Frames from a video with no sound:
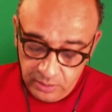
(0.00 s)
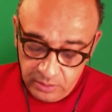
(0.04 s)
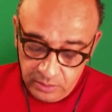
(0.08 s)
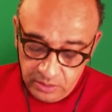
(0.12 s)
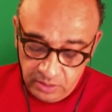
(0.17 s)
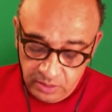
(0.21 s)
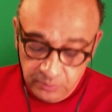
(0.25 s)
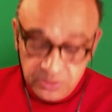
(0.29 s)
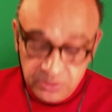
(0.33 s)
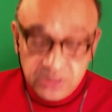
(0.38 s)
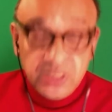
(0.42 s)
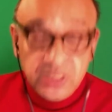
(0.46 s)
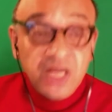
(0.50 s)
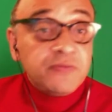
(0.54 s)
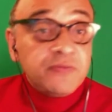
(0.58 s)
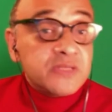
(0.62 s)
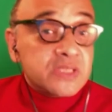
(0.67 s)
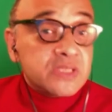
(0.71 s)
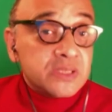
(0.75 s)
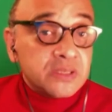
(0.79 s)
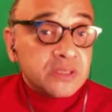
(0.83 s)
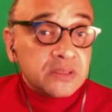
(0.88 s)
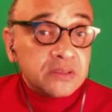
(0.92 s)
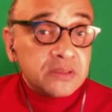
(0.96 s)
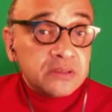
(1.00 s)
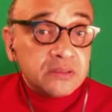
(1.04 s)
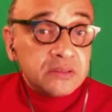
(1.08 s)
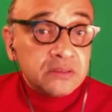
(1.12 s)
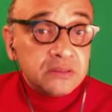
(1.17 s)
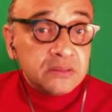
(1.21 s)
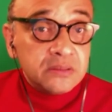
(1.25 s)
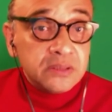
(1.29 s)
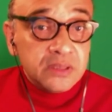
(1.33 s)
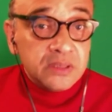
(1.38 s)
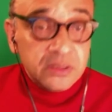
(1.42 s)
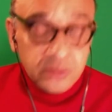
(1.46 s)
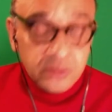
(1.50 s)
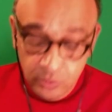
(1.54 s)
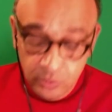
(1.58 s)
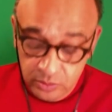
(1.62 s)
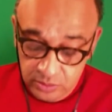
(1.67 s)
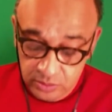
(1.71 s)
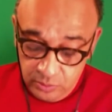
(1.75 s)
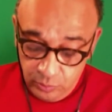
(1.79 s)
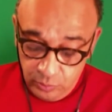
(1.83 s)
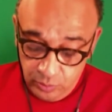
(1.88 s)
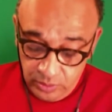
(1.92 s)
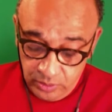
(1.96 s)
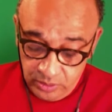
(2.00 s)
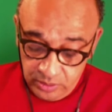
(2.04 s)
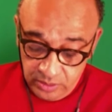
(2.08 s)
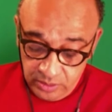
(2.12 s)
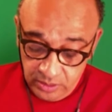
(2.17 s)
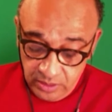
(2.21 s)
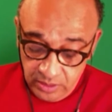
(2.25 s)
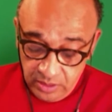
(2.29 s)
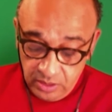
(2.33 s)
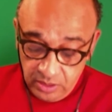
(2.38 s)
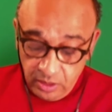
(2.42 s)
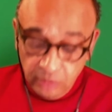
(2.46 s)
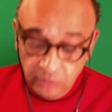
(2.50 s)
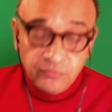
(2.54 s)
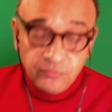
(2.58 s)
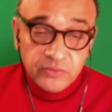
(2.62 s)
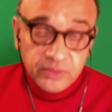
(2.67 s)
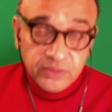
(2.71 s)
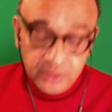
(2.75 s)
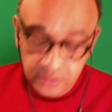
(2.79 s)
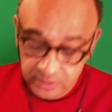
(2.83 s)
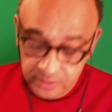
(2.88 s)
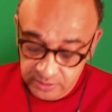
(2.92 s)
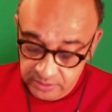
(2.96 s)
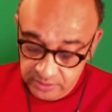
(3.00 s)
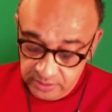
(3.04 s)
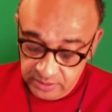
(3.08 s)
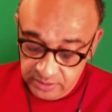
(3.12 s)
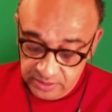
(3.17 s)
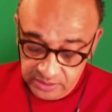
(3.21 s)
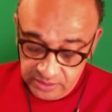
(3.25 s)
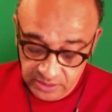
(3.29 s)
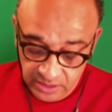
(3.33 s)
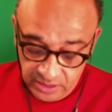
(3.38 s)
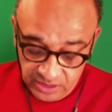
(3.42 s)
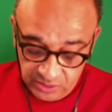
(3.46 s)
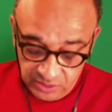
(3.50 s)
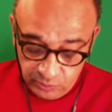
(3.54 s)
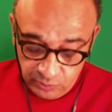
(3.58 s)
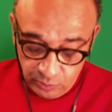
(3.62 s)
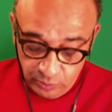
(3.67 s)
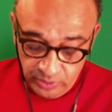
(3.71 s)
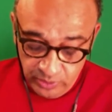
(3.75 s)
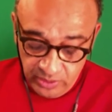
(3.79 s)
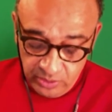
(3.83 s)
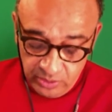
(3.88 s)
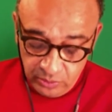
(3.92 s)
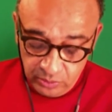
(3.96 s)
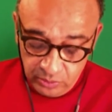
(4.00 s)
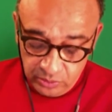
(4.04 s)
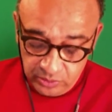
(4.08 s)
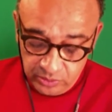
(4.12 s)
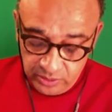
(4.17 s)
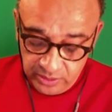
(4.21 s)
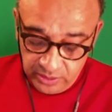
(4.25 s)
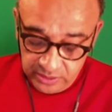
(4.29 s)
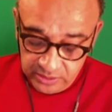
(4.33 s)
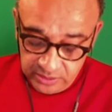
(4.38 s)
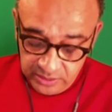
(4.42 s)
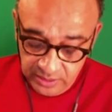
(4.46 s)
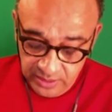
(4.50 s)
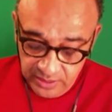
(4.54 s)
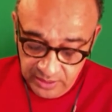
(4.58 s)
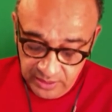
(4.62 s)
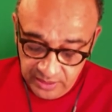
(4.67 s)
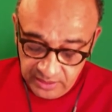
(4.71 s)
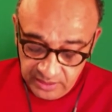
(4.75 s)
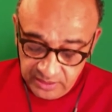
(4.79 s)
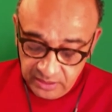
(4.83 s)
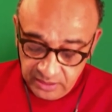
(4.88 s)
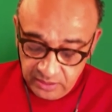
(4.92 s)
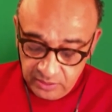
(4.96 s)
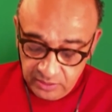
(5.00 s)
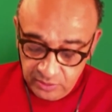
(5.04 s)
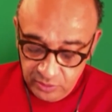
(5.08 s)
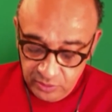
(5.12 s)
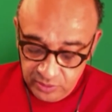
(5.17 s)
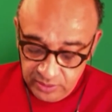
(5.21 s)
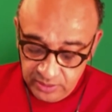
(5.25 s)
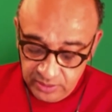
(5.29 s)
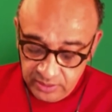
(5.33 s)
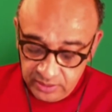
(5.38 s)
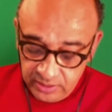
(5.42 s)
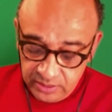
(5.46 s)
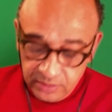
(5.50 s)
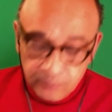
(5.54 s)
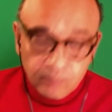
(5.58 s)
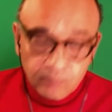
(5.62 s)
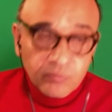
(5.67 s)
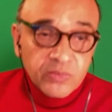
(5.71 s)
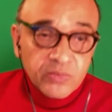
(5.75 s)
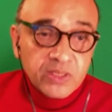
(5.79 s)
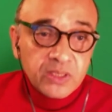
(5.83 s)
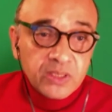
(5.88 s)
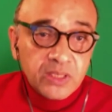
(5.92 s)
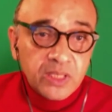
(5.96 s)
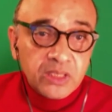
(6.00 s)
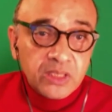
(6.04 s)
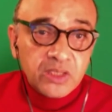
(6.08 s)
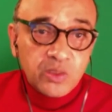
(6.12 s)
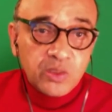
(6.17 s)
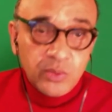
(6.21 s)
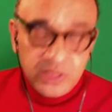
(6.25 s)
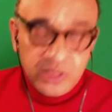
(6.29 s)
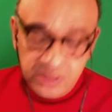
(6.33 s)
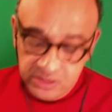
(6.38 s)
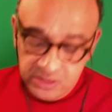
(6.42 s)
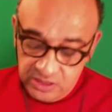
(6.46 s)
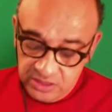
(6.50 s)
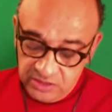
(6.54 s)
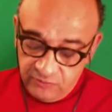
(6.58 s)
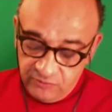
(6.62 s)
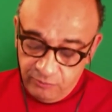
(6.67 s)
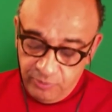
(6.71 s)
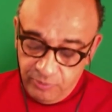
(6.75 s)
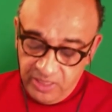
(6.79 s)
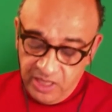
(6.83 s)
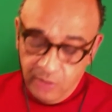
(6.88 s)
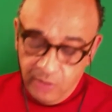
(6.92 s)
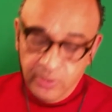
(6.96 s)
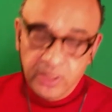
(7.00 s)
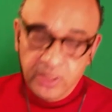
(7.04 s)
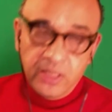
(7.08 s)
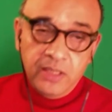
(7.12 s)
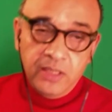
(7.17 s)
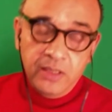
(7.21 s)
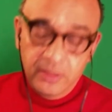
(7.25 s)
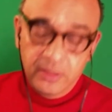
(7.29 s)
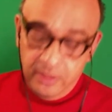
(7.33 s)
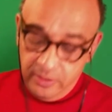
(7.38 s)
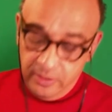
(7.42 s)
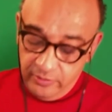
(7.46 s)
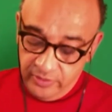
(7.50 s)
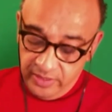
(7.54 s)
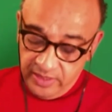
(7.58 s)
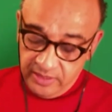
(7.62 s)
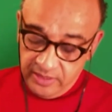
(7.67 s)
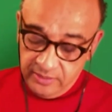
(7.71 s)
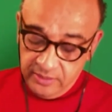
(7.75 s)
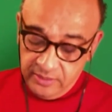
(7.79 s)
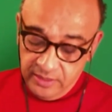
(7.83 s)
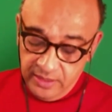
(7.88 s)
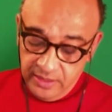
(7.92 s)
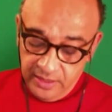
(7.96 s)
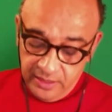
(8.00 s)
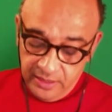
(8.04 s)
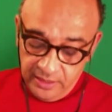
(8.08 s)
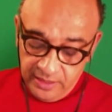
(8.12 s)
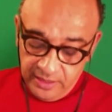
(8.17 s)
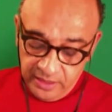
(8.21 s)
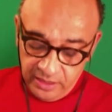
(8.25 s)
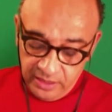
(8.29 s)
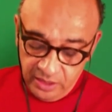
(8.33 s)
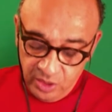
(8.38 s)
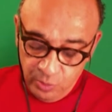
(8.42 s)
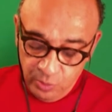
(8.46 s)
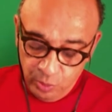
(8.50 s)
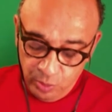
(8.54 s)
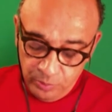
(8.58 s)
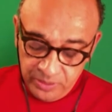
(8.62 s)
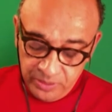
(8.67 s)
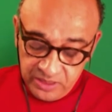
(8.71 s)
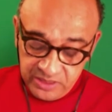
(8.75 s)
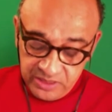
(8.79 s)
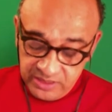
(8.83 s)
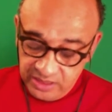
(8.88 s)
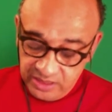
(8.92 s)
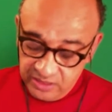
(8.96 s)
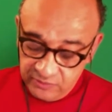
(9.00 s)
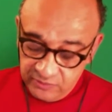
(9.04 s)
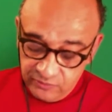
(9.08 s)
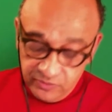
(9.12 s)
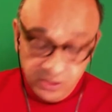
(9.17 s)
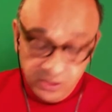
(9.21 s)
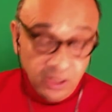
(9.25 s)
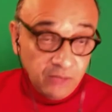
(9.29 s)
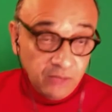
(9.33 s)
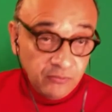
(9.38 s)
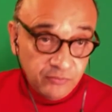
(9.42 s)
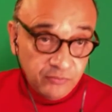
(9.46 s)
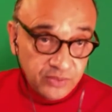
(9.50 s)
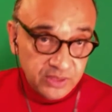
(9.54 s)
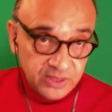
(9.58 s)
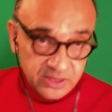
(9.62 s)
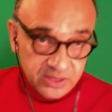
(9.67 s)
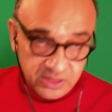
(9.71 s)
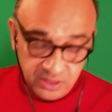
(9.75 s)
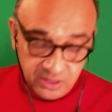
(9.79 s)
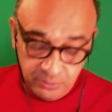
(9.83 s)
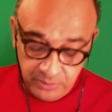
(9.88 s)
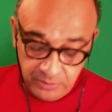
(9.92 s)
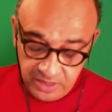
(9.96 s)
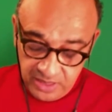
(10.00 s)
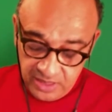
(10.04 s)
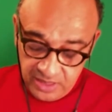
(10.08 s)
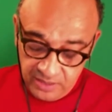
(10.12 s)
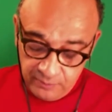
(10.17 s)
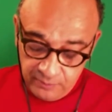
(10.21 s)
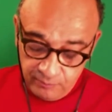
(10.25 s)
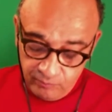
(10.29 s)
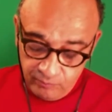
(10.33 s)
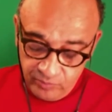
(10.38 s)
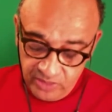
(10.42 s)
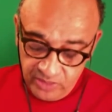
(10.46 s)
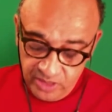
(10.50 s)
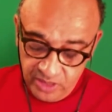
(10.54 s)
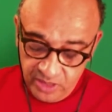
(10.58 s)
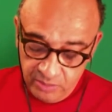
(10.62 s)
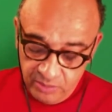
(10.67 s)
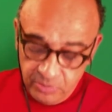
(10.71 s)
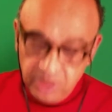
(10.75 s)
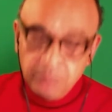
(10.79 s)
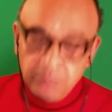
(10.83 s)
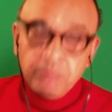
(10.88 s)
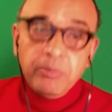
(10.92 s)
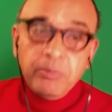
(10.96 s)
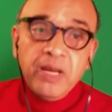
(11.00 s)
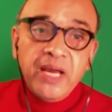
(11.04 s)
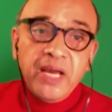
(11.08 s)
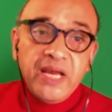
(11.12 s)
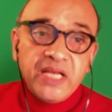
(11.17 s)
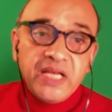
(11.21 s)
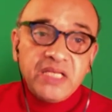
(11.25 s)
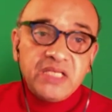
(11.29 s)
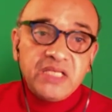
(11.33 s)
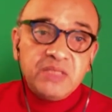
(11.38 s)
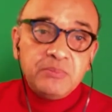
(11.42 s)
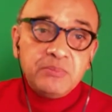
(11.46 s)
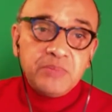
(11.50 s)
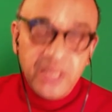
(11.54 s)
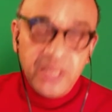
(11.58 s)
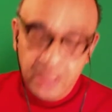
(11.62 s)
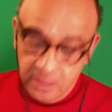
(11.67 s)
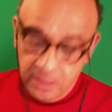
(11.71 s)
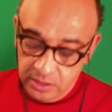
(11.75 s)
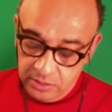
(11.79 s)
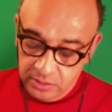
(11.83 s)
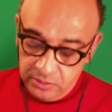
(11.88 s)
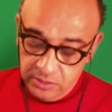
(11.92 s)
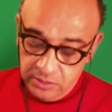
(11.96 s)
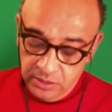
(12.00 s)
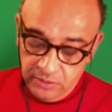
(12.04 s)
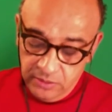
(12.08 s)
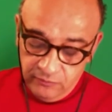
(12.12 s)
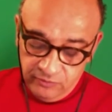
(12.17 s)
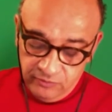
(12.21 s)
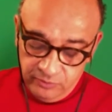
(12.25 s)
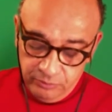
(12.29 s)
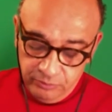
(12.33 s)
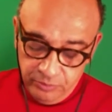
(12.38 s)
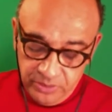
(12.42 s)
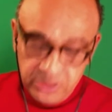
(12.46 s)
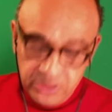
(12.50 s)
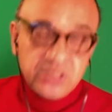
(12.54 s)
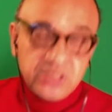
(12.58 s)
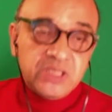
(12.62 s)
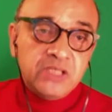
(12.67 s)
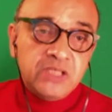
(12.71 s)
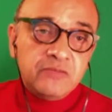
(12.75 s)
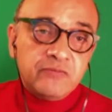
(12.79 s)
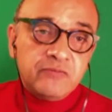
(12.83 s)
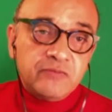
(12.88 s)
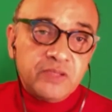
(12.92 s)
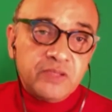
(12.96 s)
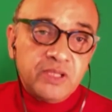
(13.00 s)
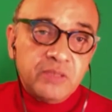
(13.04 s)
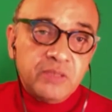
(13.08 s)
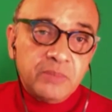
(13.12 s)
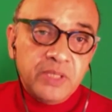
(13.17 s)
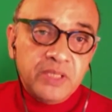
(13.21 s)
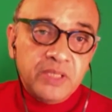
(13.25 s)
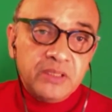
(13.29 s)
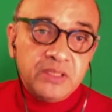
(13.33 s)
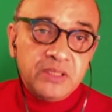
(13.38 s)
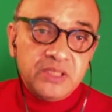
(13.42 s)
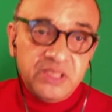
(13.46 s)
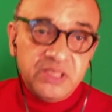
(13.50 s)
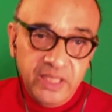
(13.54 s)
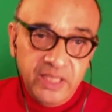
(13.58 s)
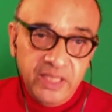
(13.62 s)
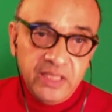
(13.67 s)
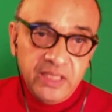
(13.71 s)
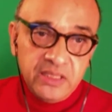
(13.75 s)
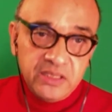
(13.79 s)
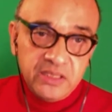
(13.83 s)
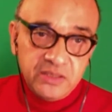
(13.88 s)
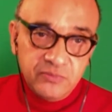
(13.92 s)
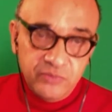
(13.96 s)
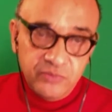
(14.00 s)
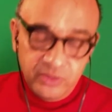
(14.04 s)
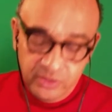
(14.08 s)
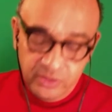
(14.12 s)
Thomas Jefferson used the word confidence to discuss what we call trust, and concluded that in questions of power, then, let no more be said of confidence in man, but bind him down from mischief by the chains of the